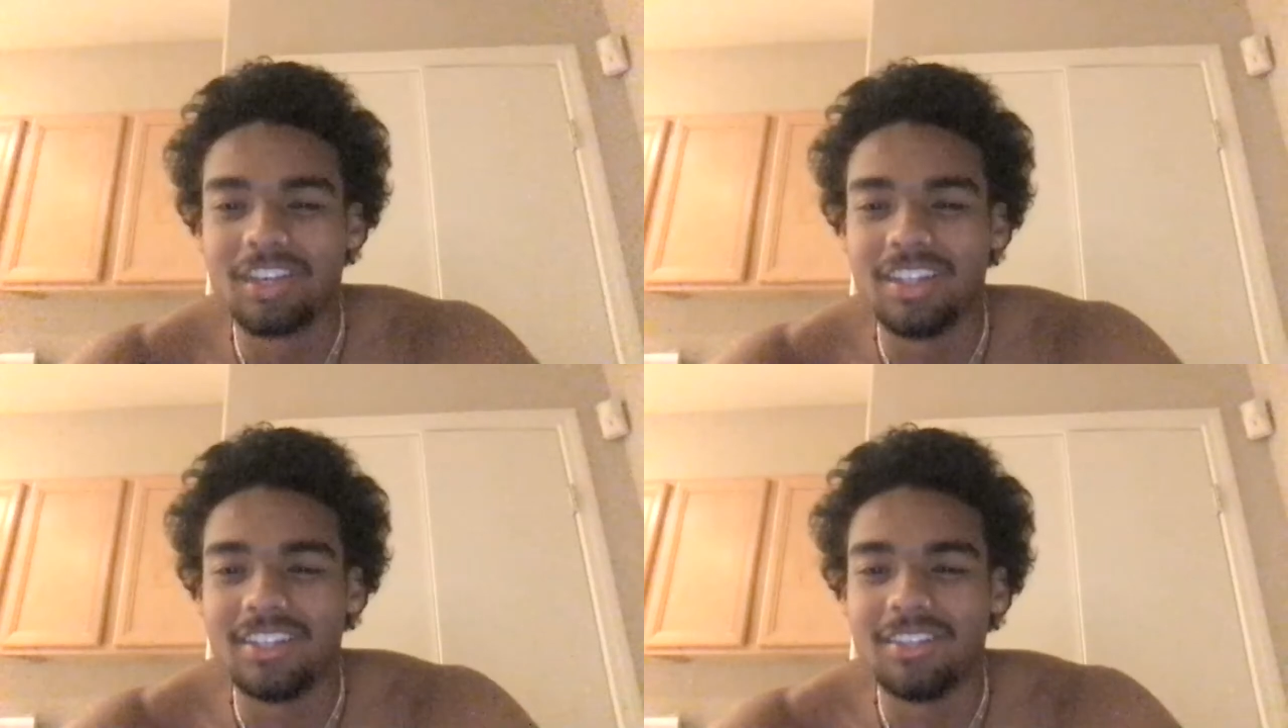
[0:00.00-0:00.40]

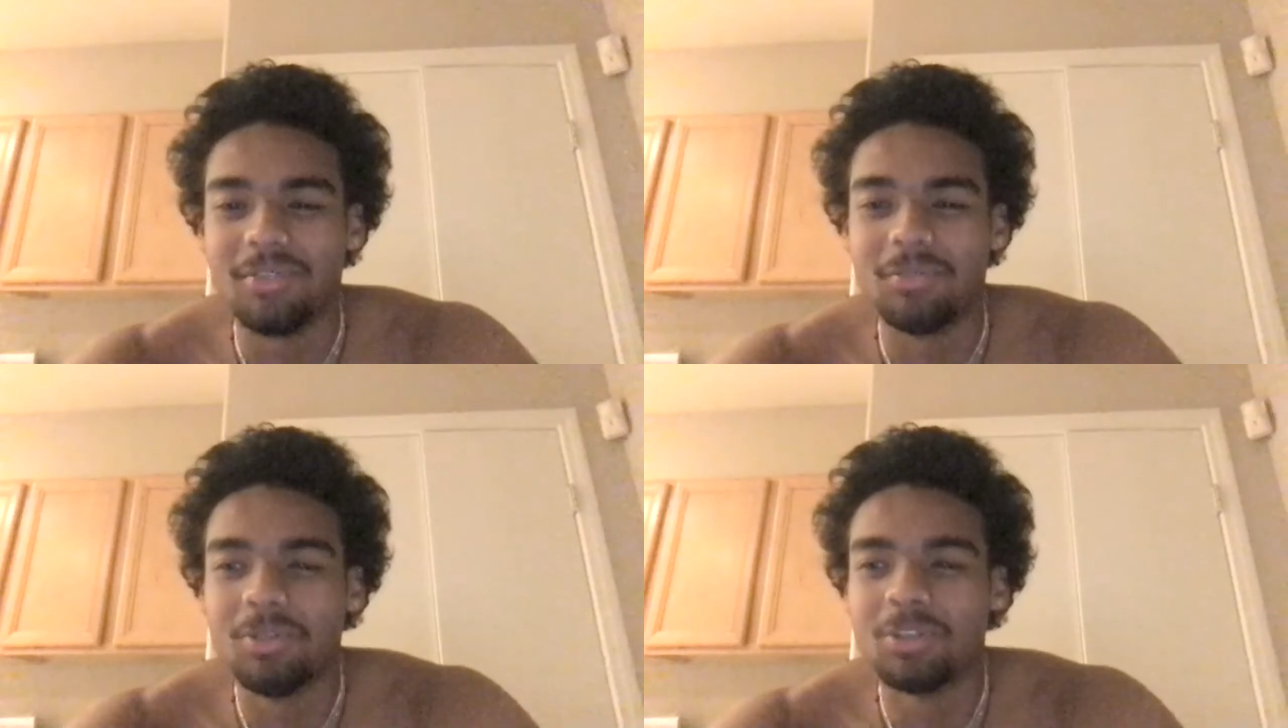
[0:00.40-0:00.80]
like
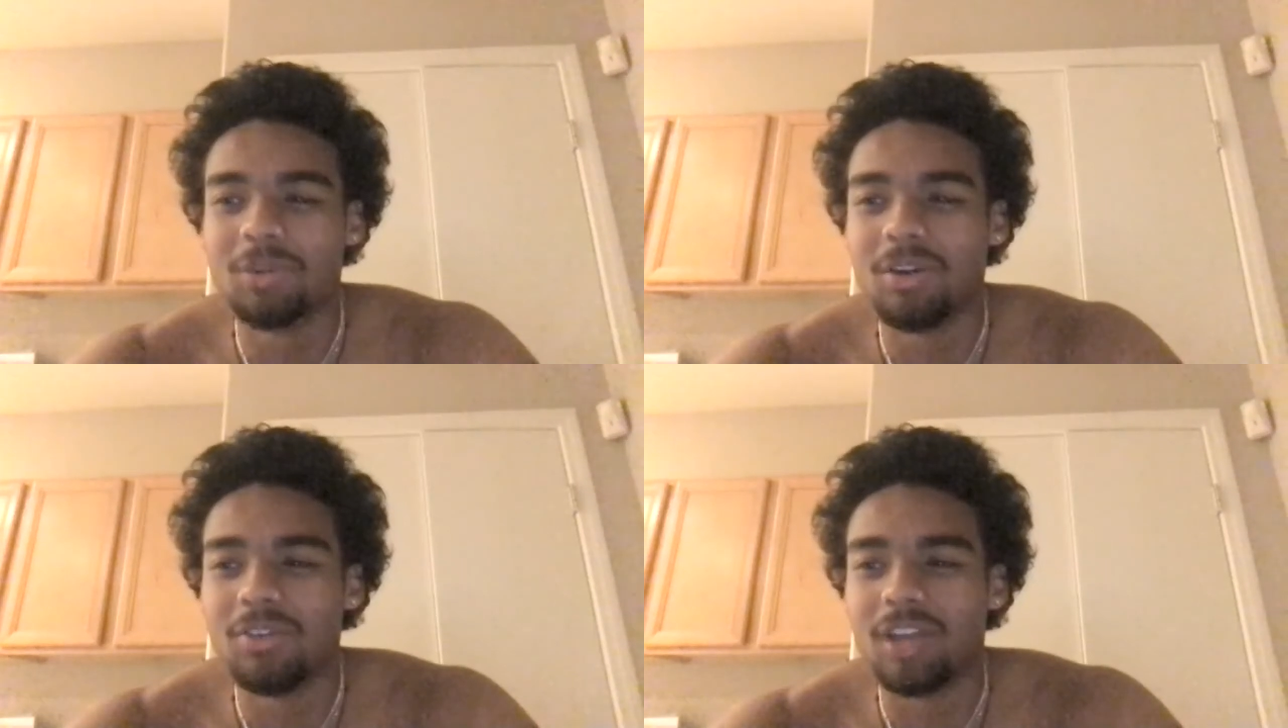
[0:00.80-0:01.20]
we was
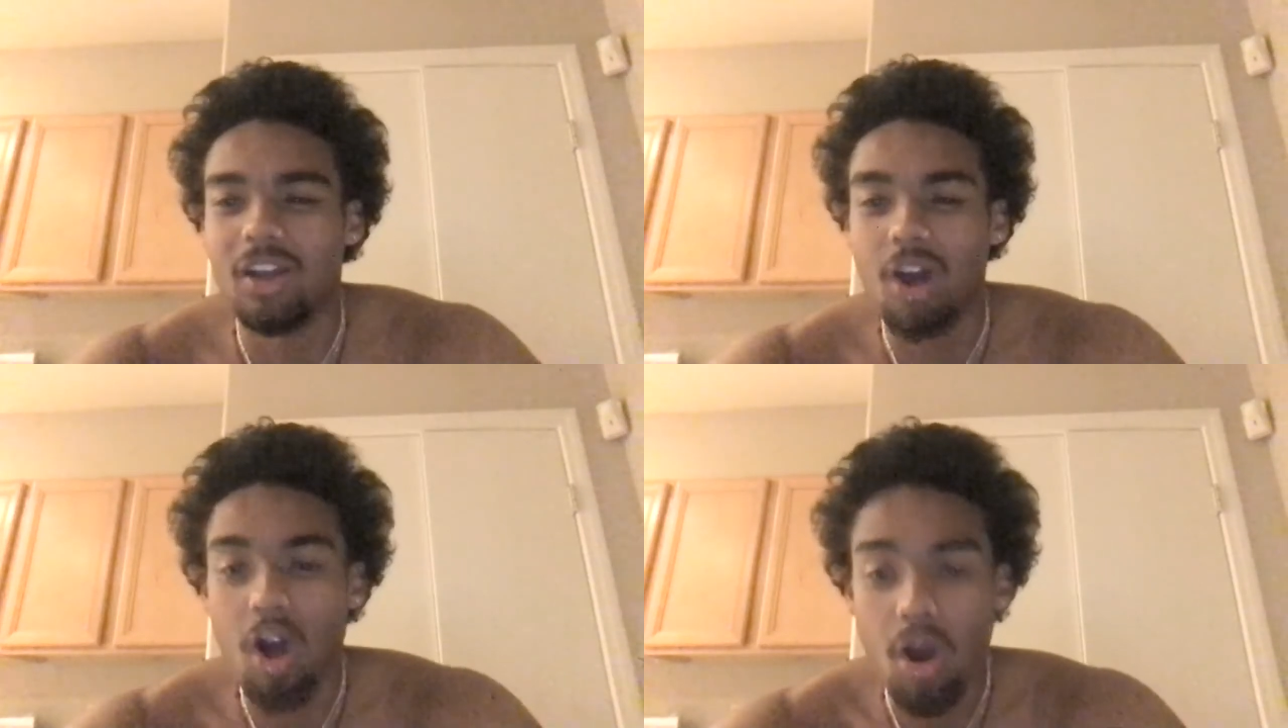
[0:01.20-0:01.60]
both like,
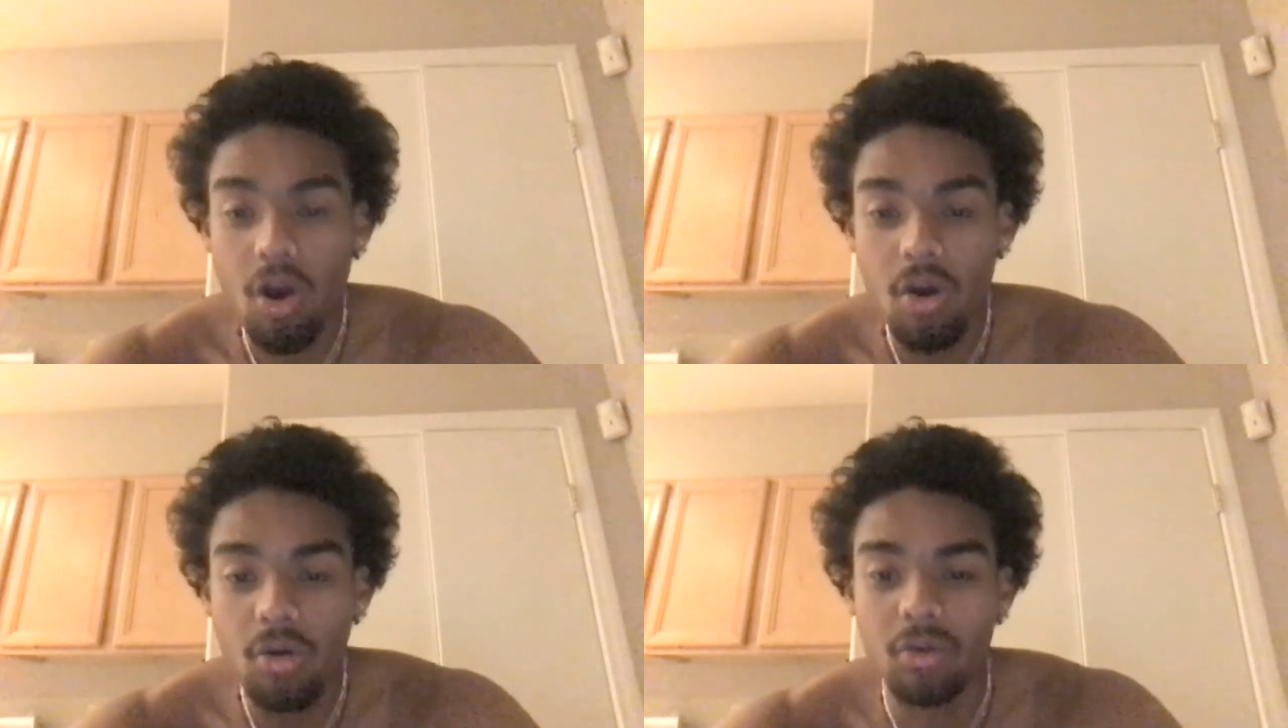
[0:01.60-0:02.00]

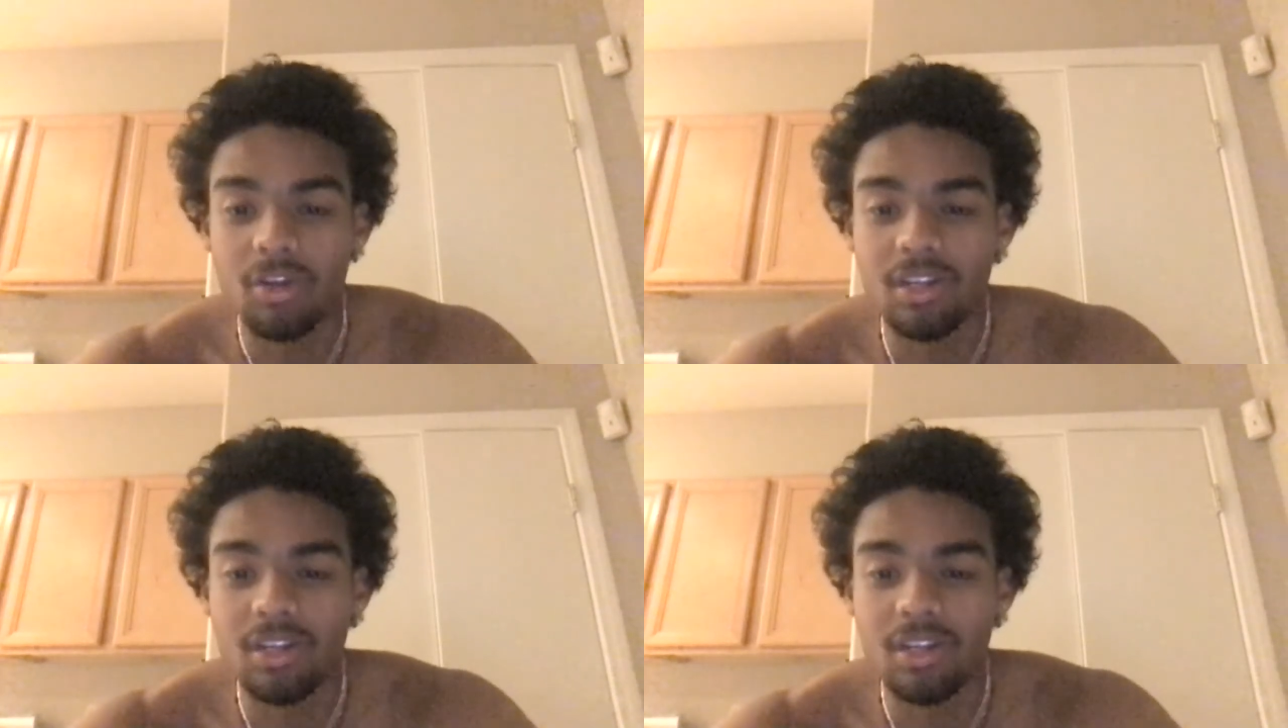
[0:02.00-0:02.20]
oh,